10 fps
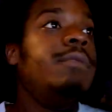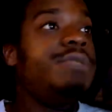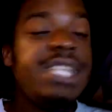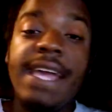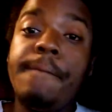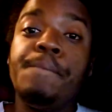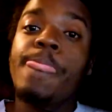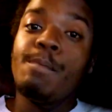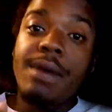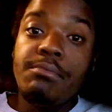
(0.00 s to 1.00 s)
But then
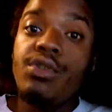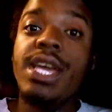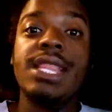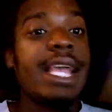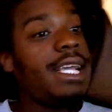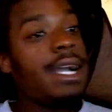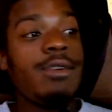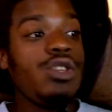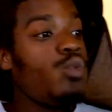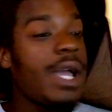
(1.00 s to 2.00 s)
my boy, like, uh,
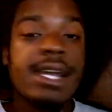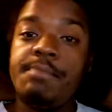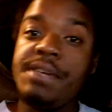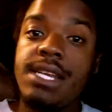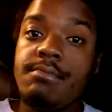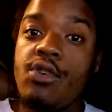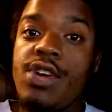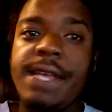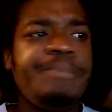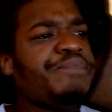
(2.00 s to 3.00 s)
you wake up in the
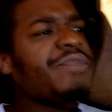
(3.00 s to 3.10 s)
morning.